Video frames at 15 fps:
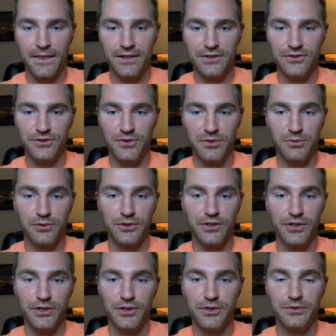So then we'll
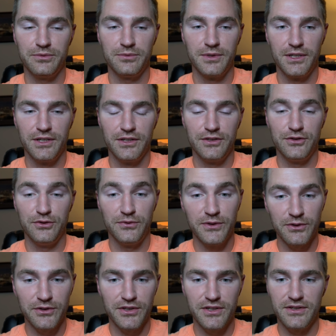go to
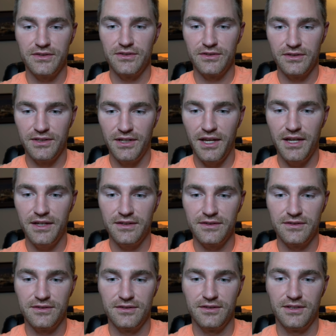filters,
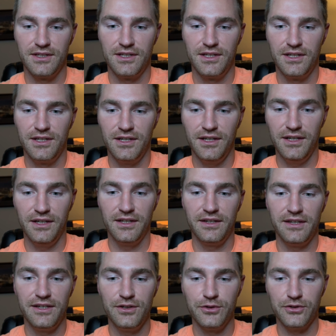enhance, and
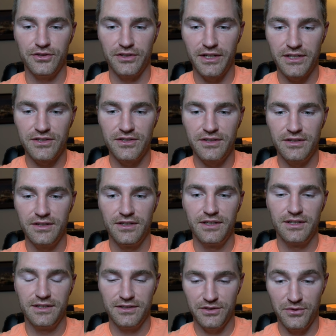heal selection.
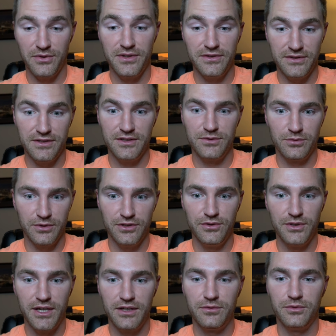So this is what you
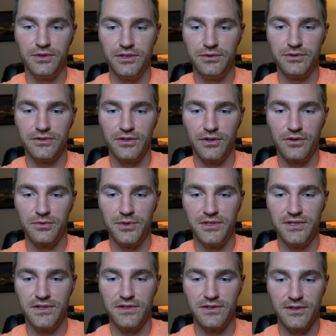get when you install the
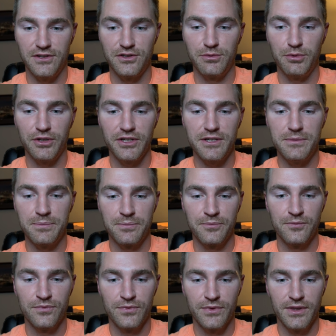resynthesizer plugin.
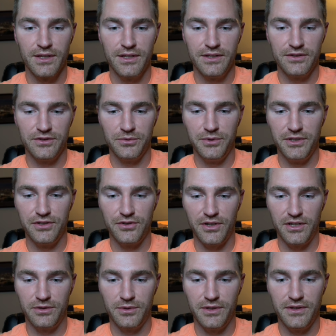So we can try
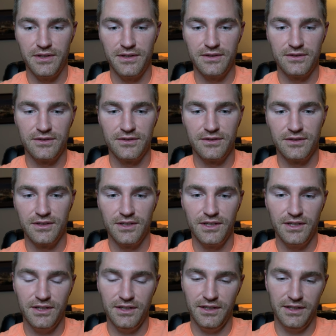to run this,
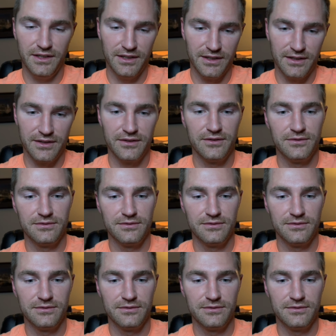and